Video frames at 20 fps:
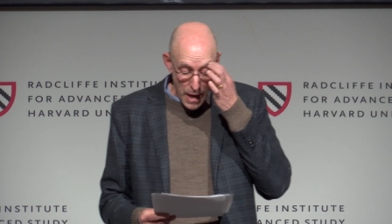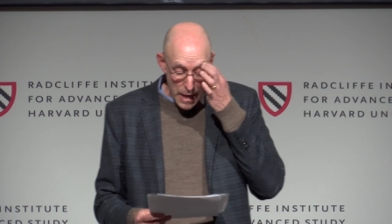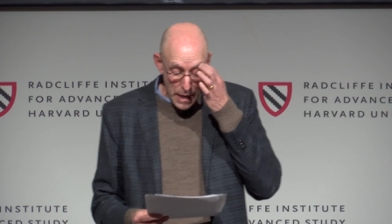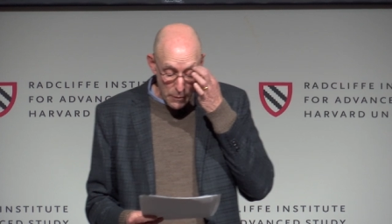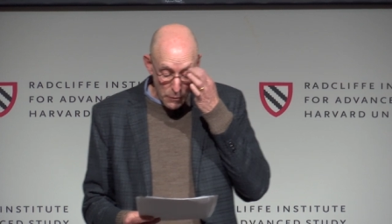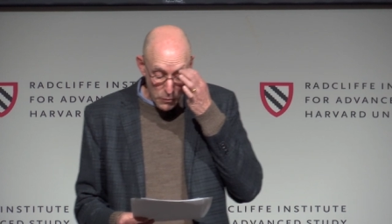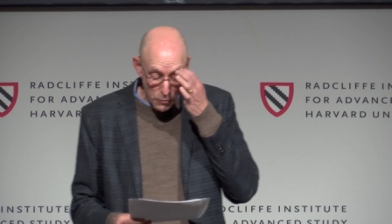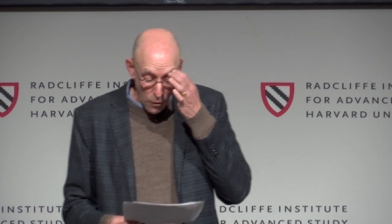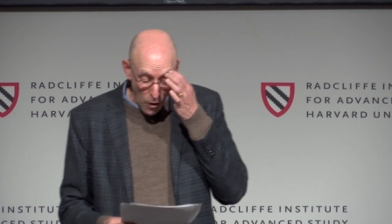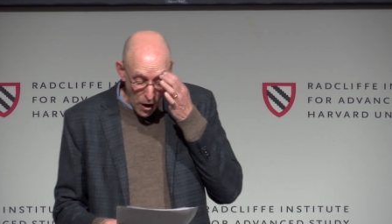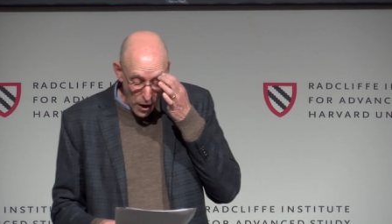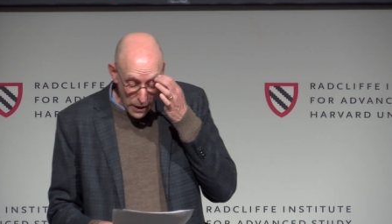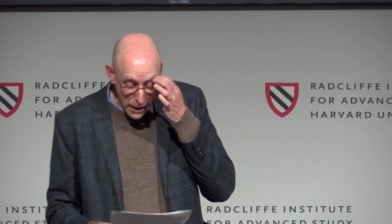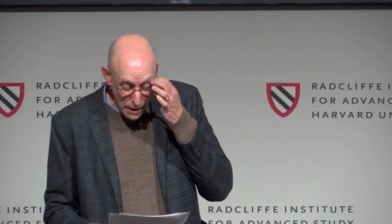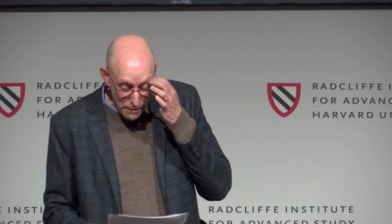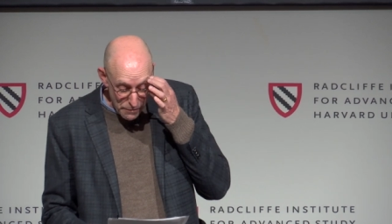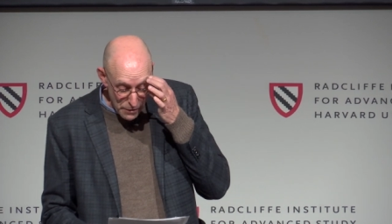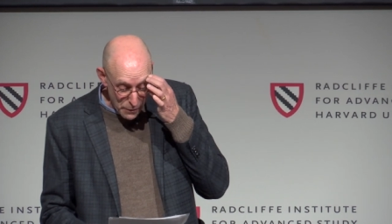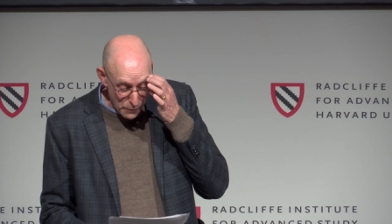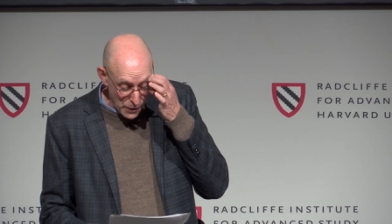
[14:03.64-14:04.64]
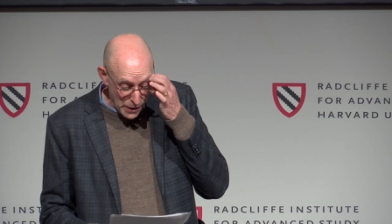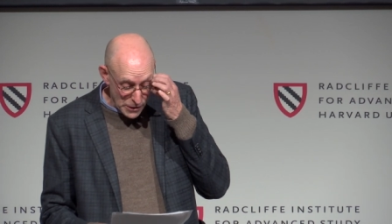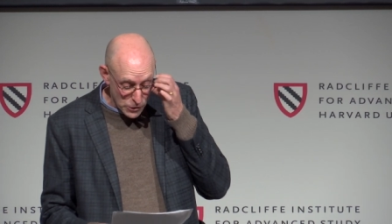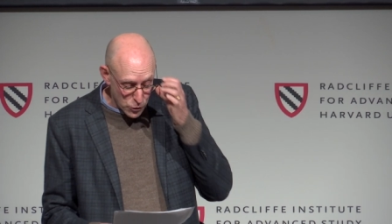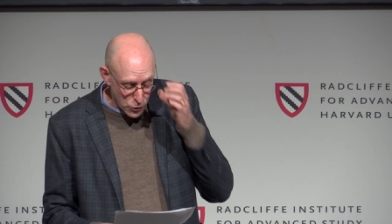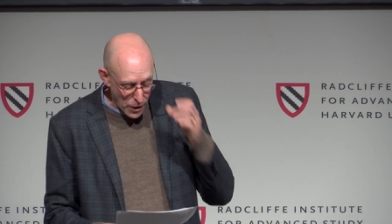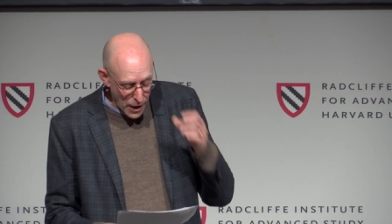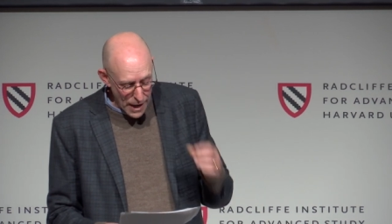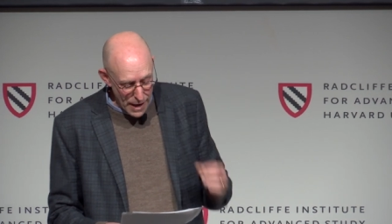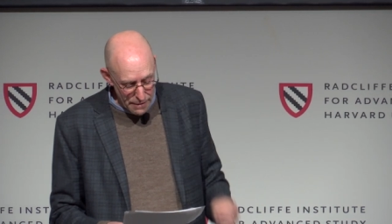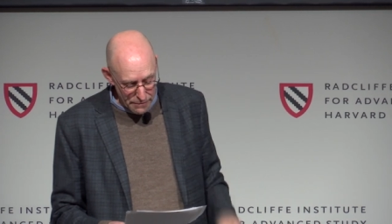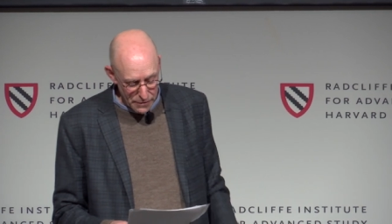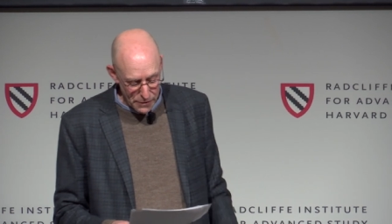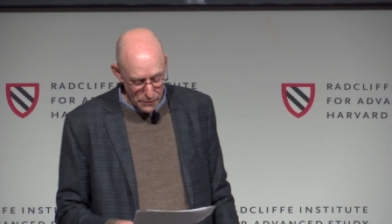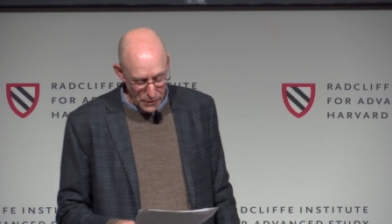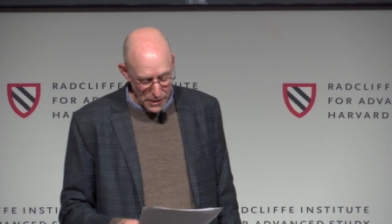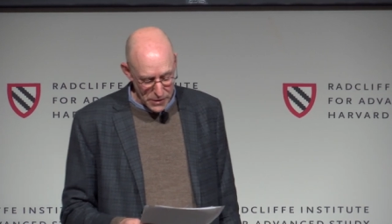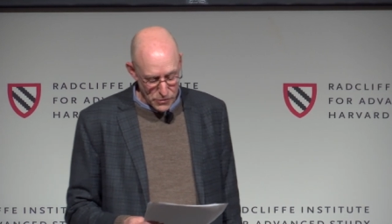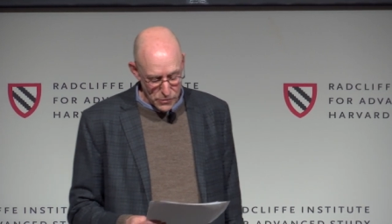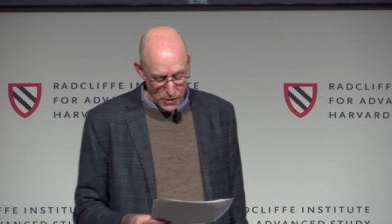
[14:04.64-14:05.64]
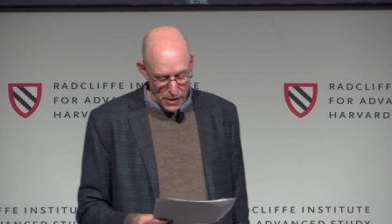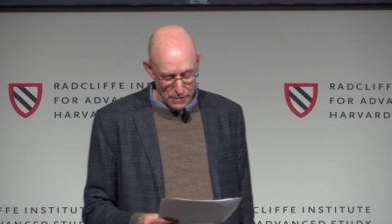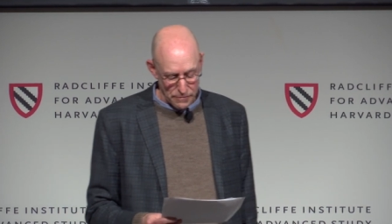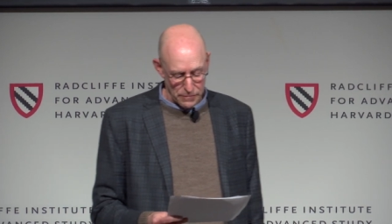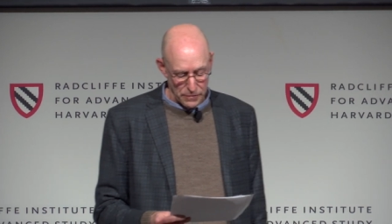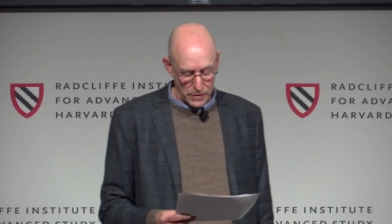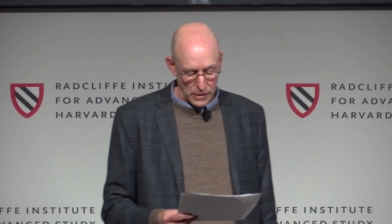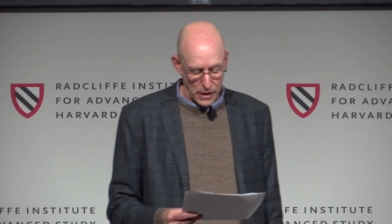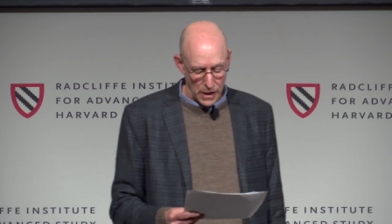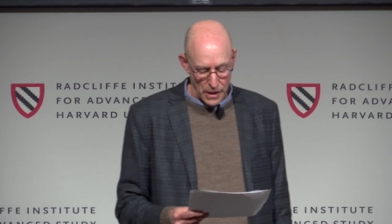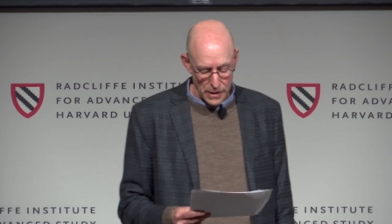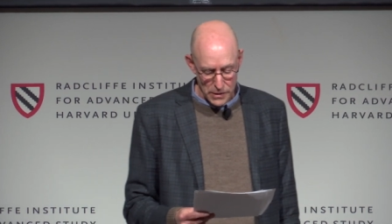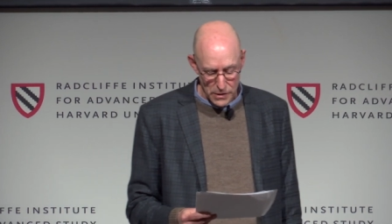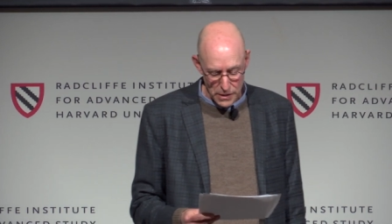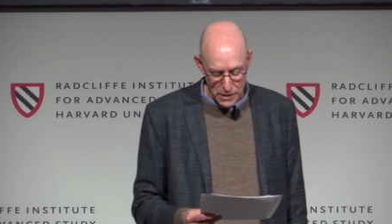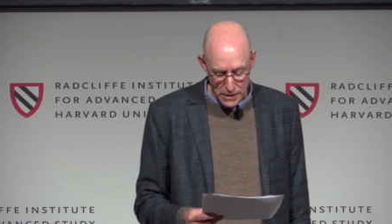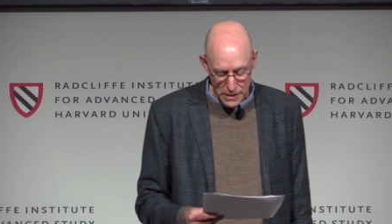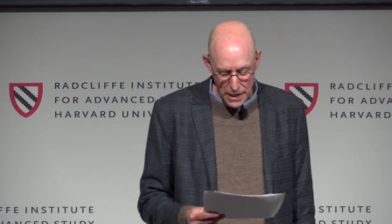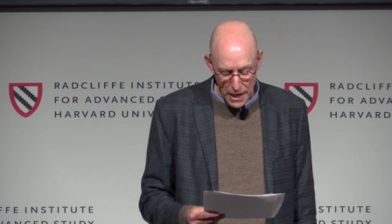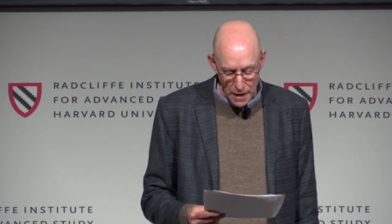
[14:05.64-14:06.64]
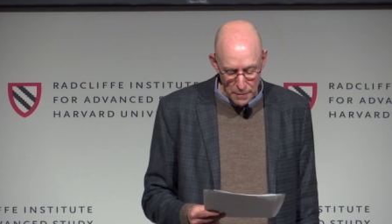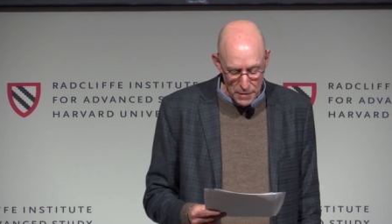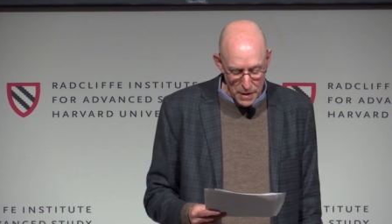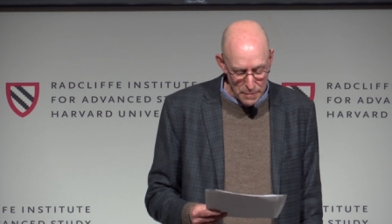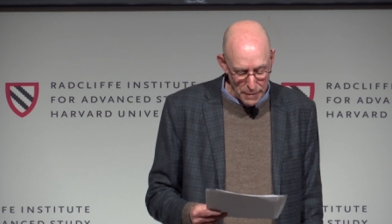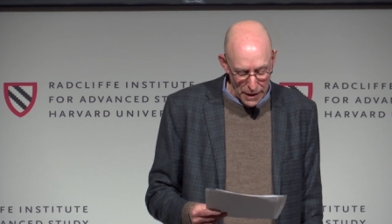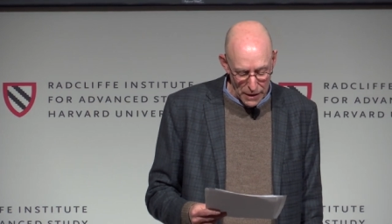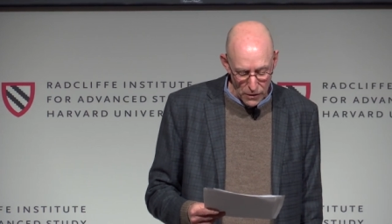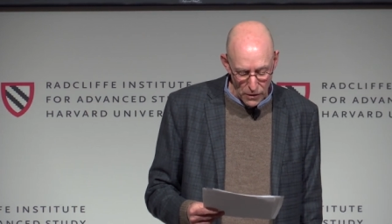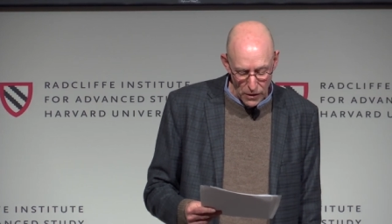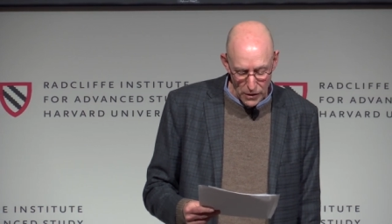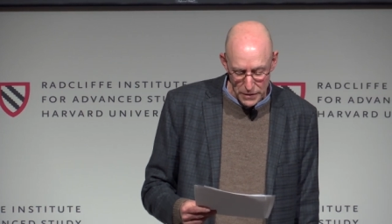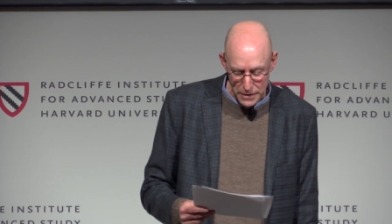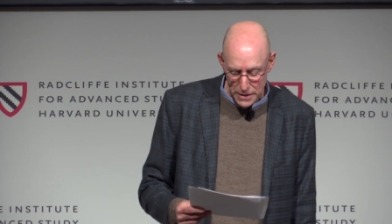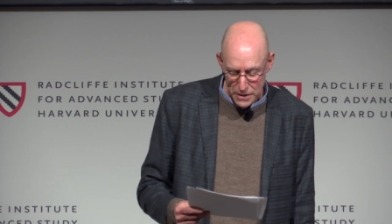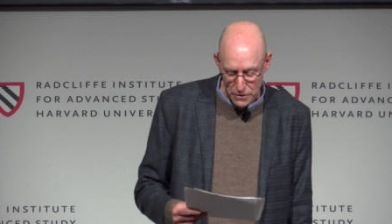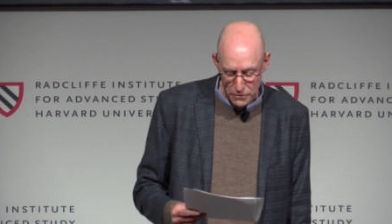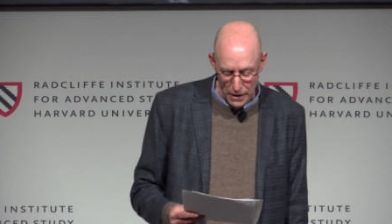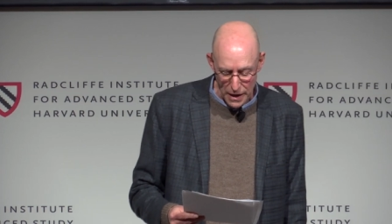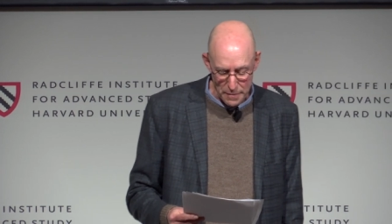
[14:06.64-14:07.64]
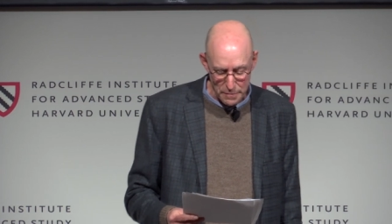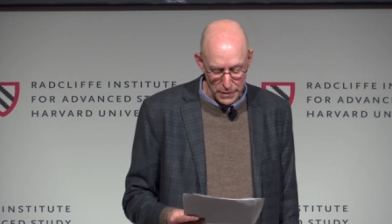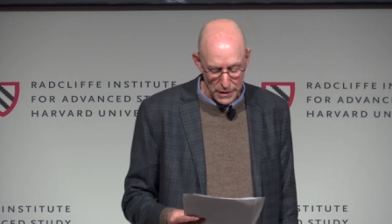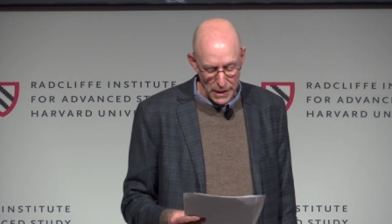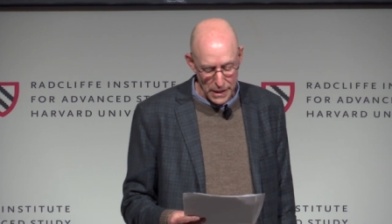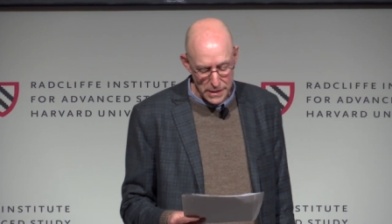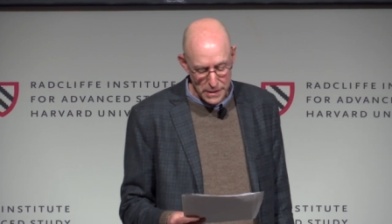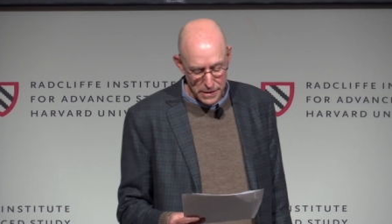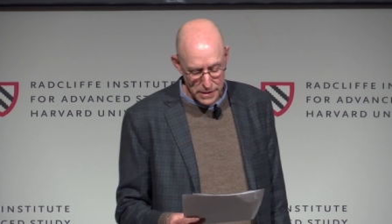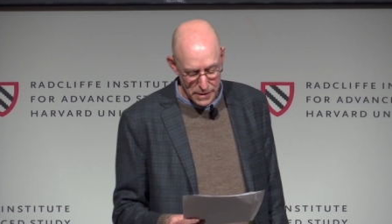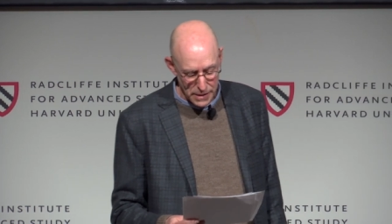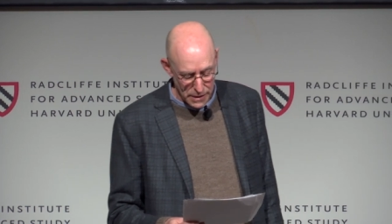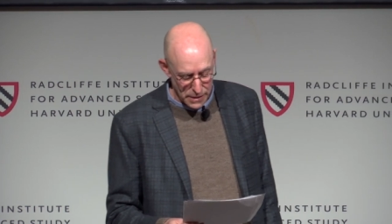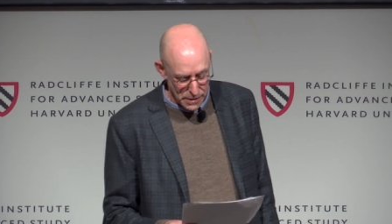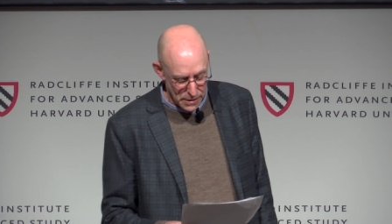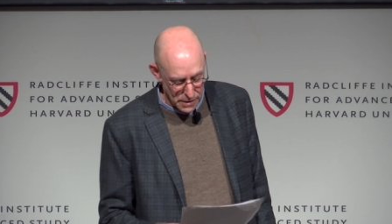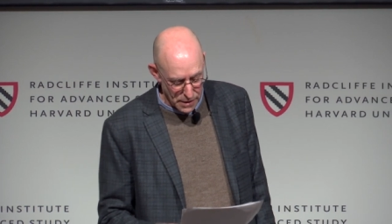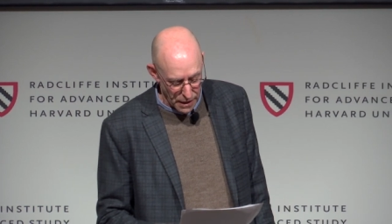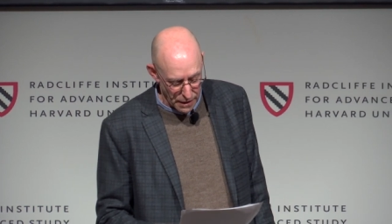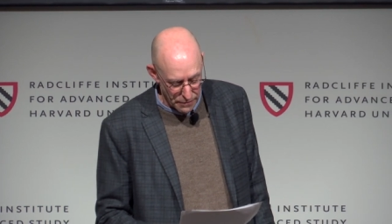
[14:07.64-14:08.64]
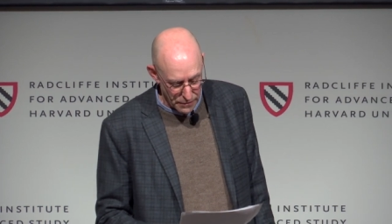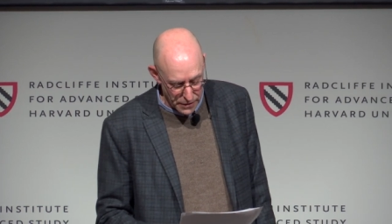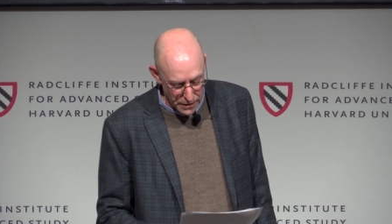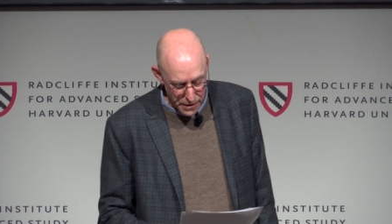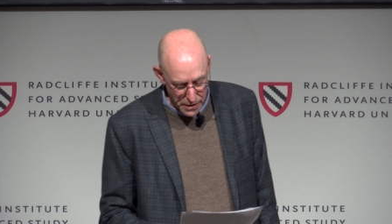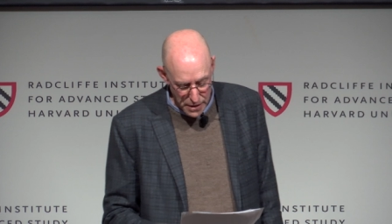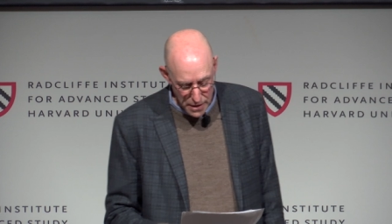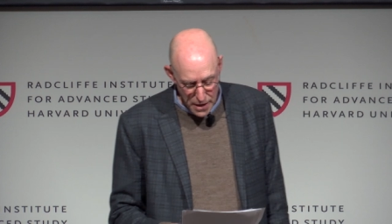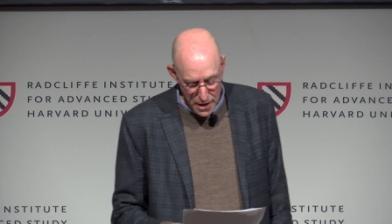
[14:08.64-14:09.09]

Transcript: He would walk everywhere, try every restaurant for lunch, and tell me about all these great places he discovered.